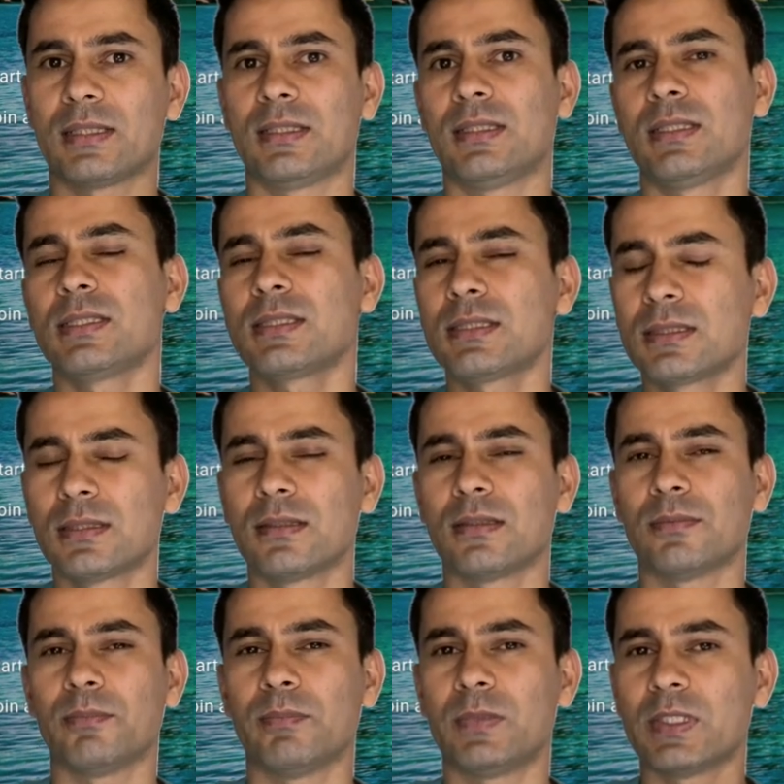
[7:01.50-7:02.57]
this
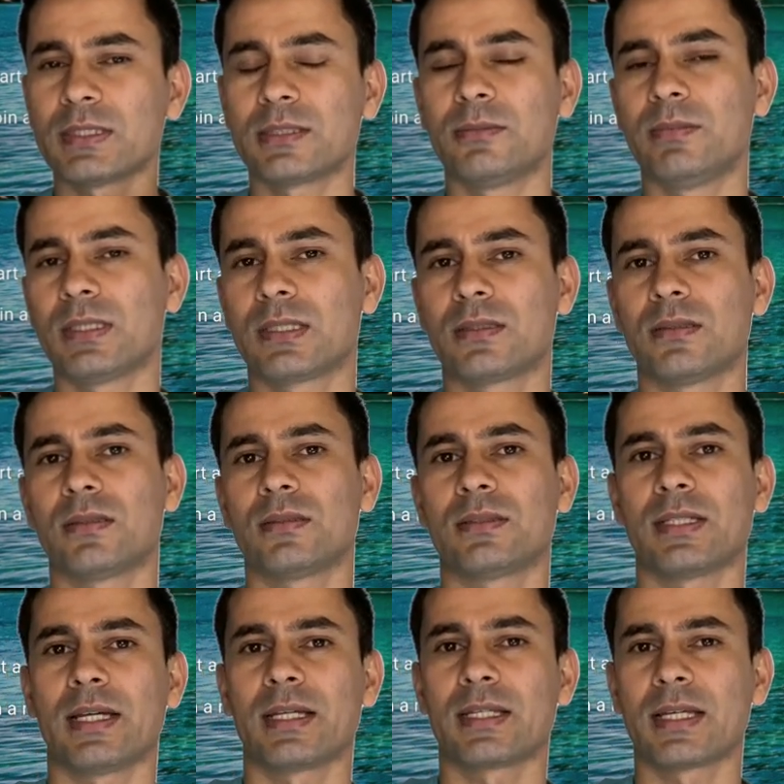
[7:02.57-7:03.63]
just because
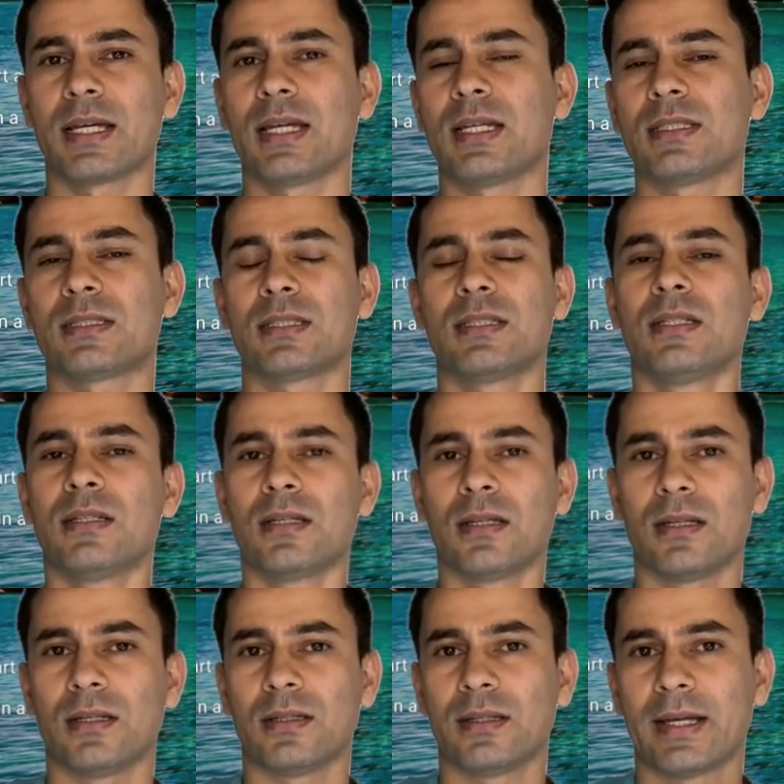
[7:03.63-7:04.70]
I can't
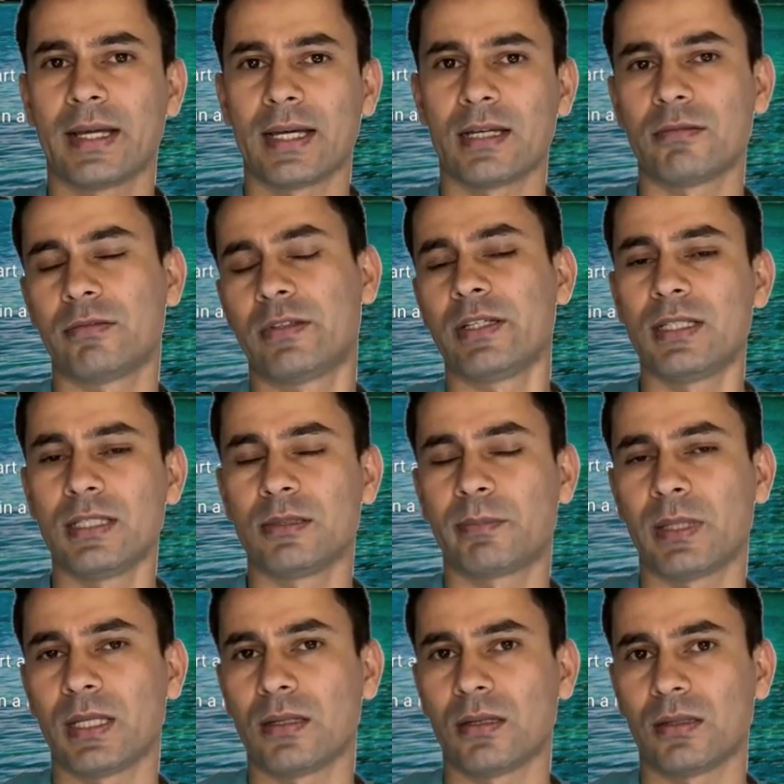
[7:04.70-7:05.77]
have reading
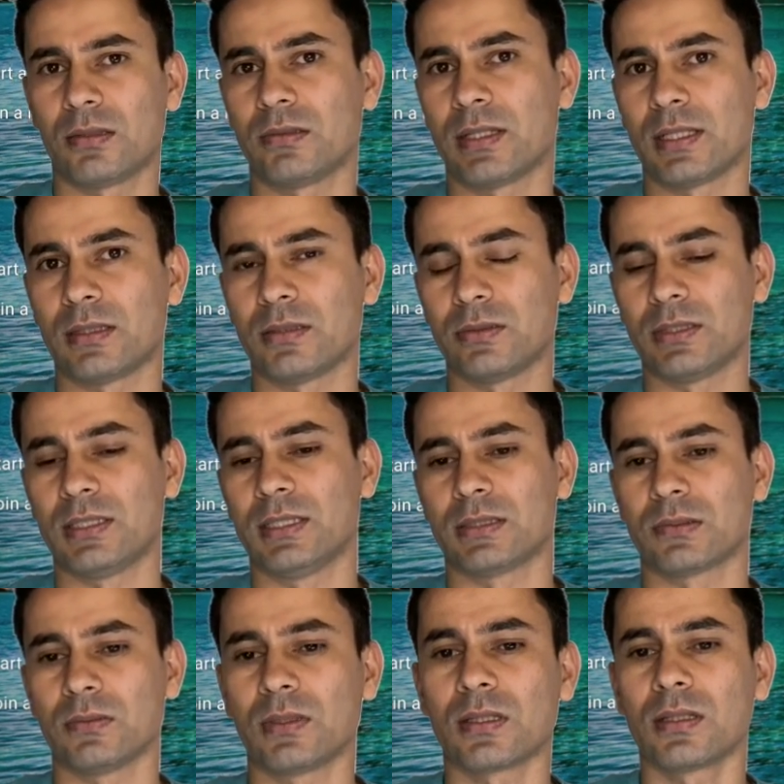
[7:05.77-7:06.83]
pane altogether with this
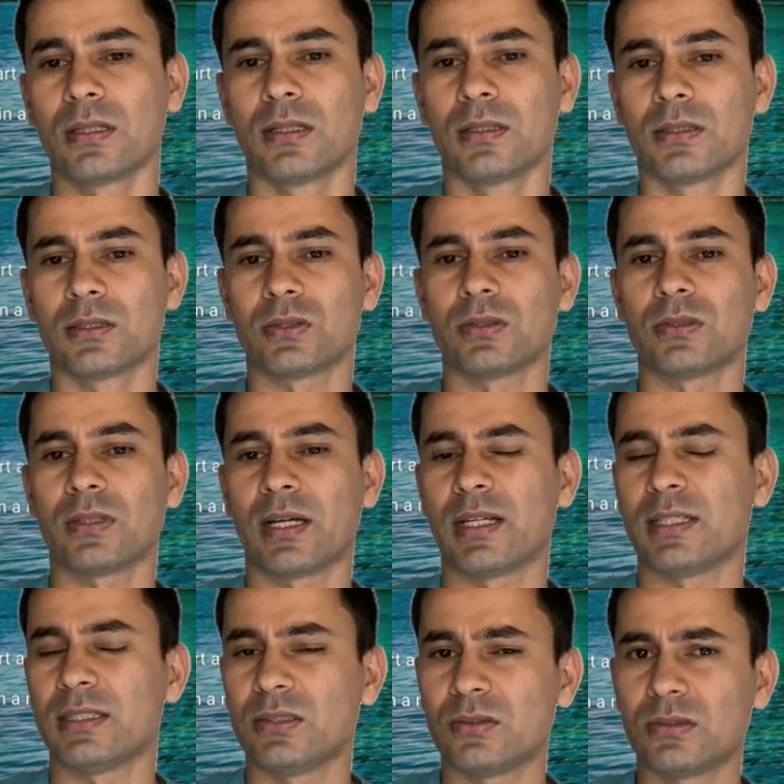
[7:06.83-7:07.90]
one. So I
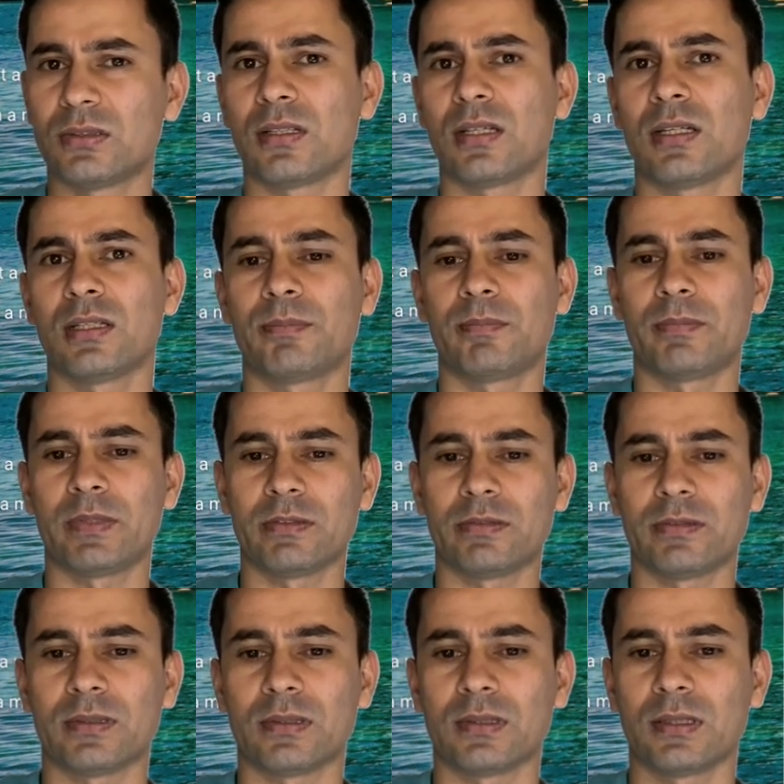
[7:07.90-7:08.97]
usually
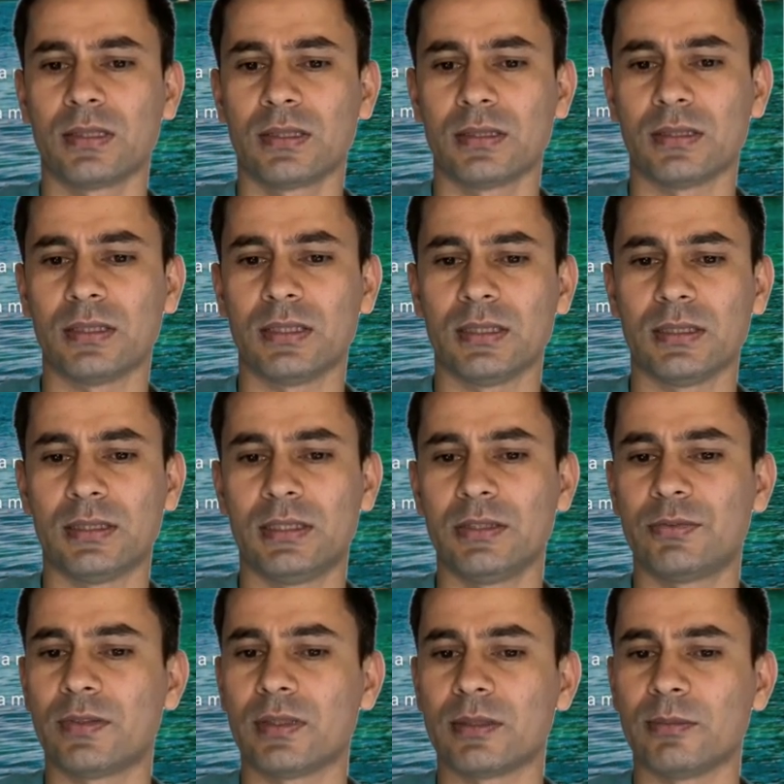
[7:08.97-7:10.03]
prefer the
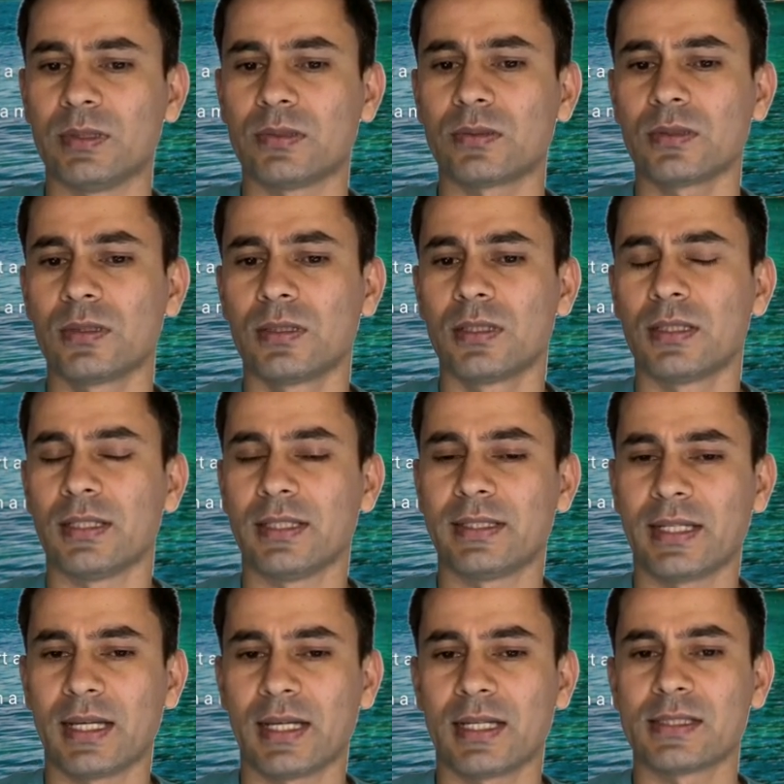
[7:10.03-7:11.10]
default view. It
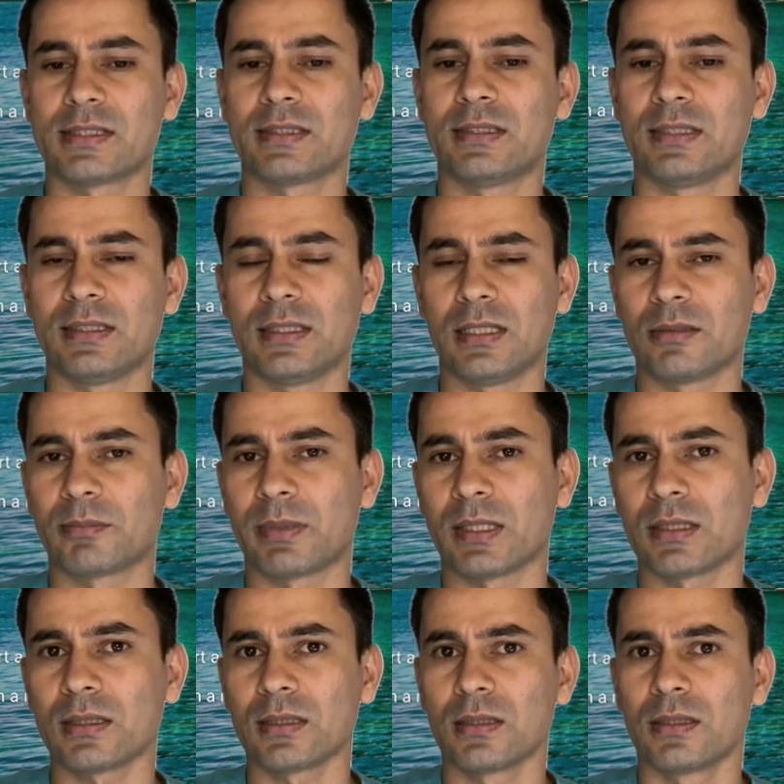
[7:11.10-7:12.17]
has the reading pane.